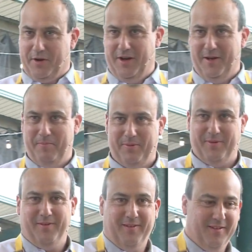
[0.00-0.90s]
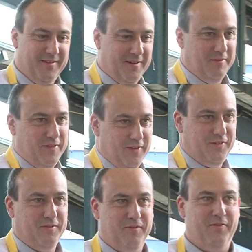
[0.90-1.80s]
cup of this
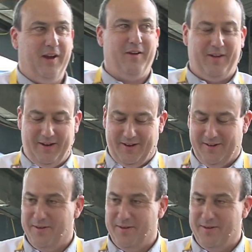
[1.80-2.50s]
very